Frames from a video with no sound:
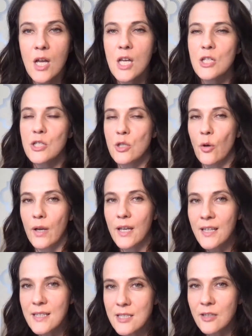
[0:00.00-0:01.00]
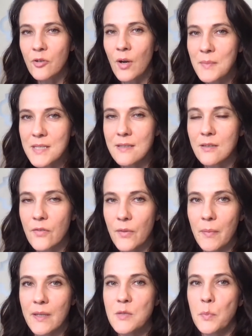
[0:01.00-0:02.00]
So, Instagram is still the
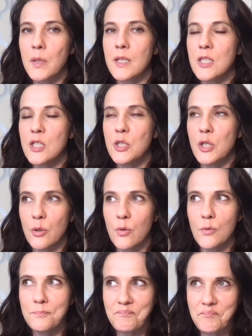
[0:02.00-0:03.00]
best place to